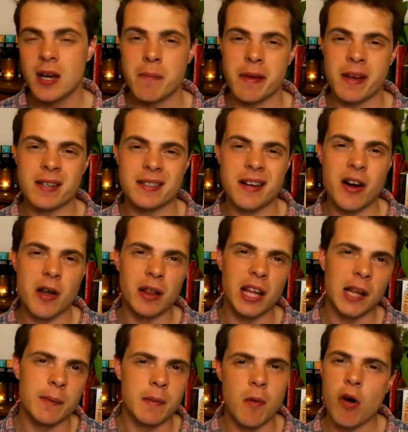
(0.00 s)
because they're a little
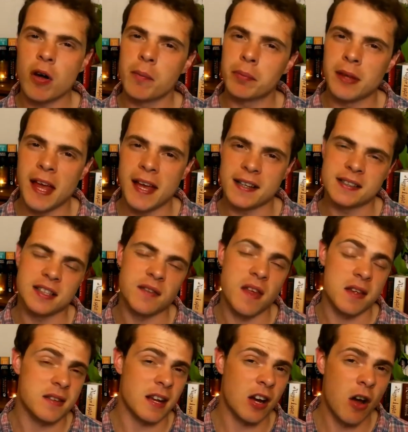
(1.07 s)
bit more complex in their
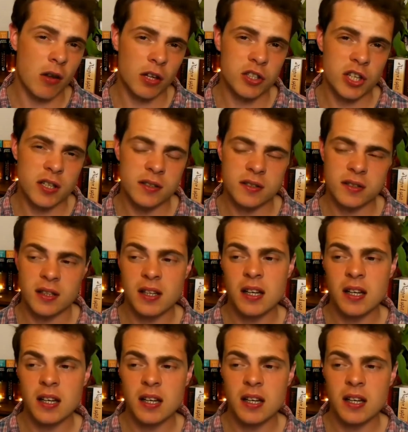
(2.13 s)
psychologies.